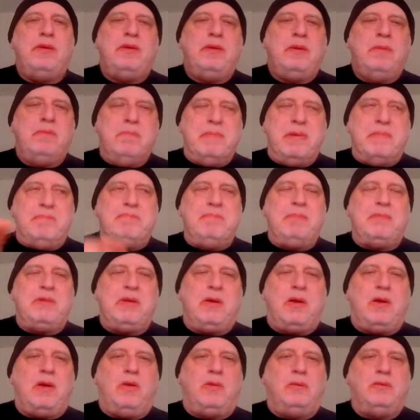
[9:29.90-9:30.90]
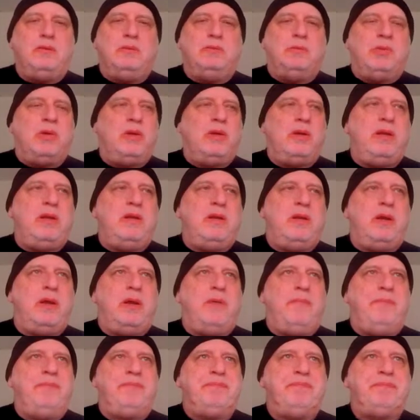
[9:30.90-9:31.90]
You know, put it in
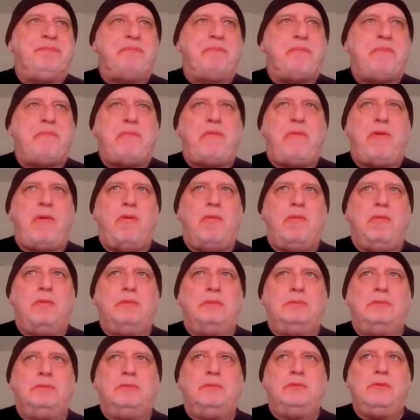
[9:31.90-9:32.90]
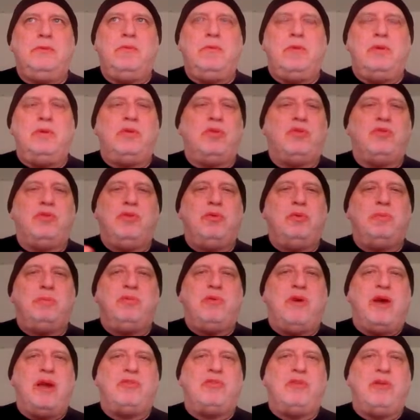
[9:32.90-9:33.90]
one of those food
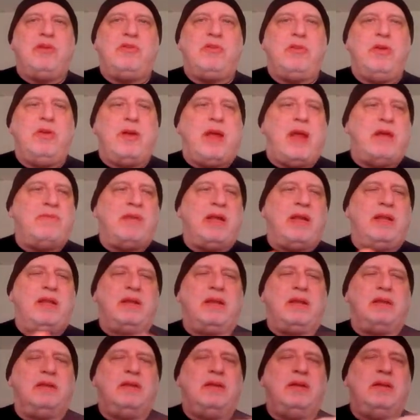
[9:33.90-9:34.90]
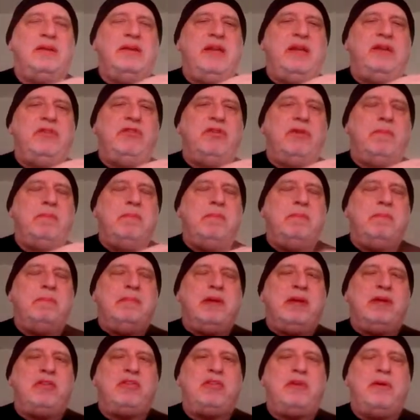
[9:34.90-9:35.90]
processors, or I've got like a little Ninja
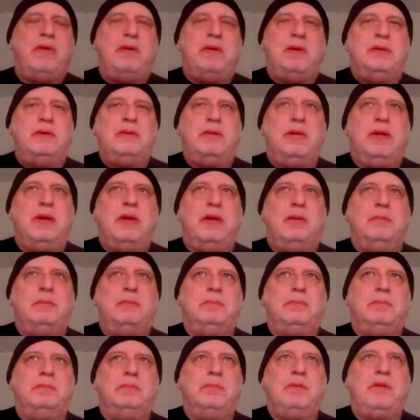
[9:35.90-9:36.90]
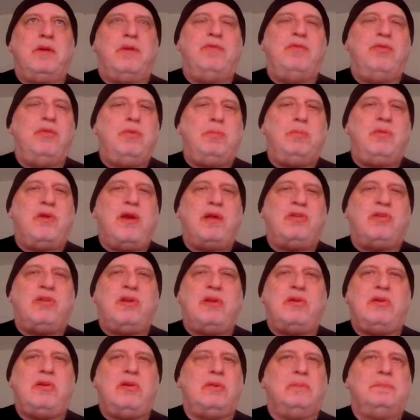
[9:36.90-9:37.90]
mincer, you know, food
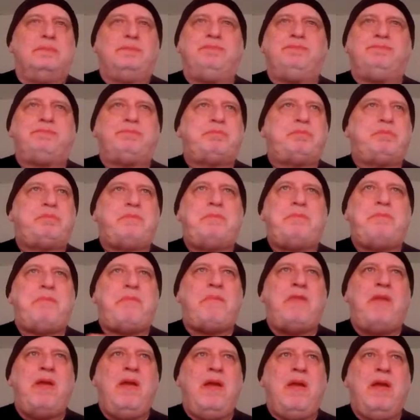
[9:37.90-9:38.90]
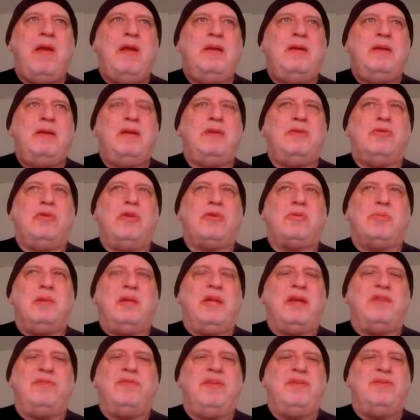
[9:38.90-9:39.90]
processor. It cost me
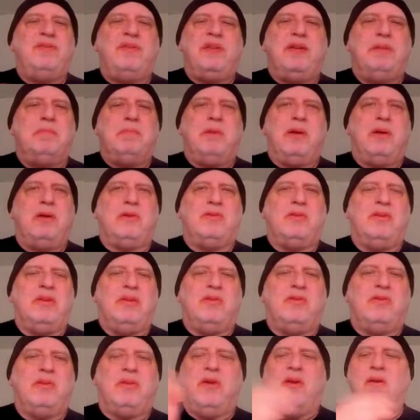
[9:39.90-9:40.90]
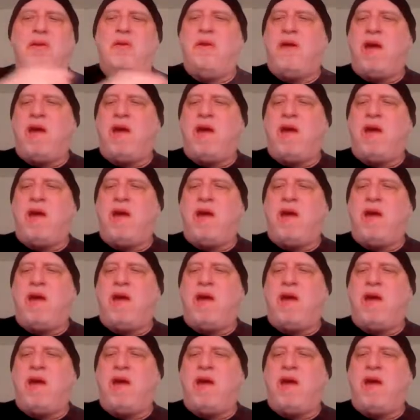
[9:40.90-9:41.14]
like 15 bucks years ago.